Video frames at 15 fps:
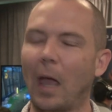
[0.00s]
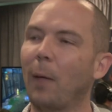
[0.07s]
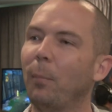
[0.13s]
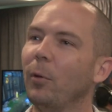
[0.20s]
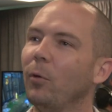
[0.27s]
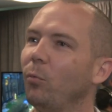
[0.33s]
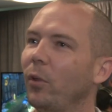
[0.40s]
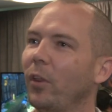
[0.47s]

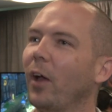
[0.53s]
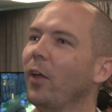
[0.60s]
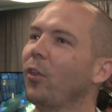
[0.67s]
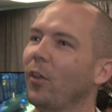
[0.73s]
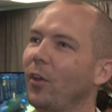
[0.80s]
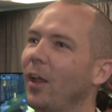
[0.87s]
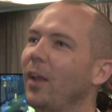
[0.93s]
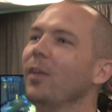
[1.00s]
happened with
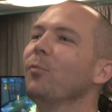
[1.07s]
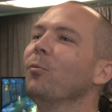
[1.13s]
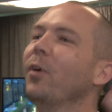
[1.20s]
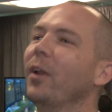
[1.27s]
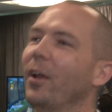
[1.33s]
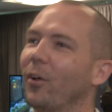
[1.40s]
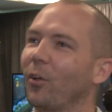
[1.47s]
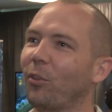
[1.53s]
us and
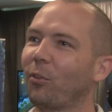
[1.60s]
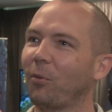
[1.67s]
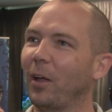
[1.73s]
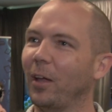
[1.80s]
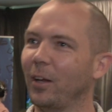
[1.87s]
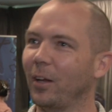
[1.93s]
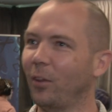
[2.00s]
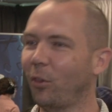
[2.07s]
anyone else,
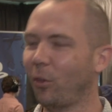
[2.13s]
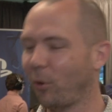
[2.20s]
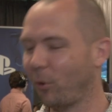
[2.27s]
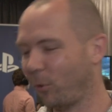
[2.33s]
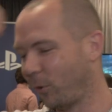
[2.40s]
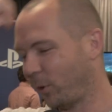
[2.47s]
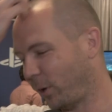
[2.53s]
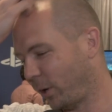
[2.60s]
right? And
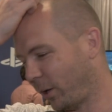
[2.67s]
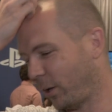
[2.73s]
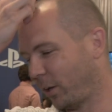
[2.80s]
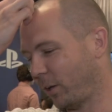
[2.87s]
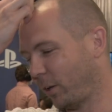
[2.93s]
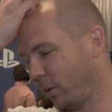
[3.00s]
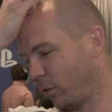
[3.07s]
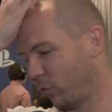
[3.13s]
so
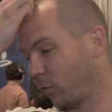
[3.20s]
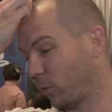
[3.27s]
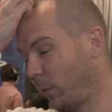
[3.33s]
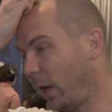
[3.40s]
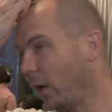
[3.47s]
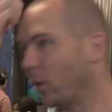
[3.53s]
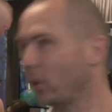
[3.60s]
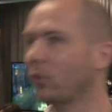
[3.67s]
uh, from
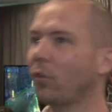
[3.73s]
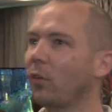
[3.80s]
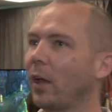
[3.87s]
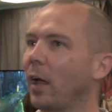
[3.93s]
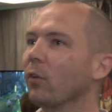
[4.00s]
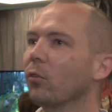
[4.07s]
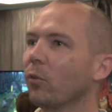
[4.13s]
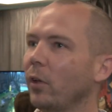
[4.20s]
there, it just
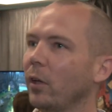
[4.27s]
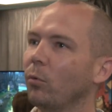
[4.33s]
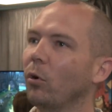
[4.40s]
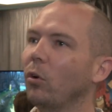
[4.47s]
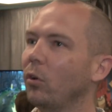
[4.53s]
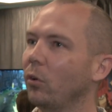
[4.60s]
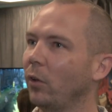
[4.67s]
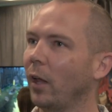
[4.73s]
naturally
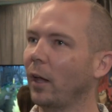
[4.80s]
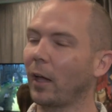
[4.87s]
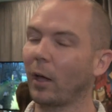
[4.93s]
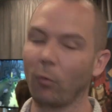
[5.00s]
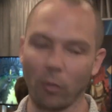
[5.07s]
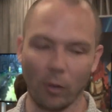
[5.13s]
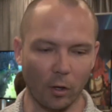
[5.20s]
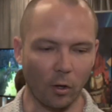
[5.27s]
rolled. Like
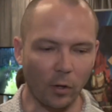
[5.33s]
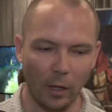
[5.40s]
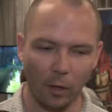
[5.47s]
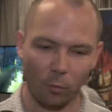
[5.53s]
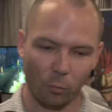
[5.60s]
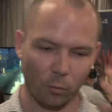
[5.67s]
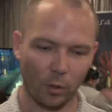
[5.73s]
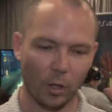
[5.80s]
I was like,
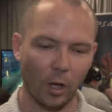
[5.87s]
okay,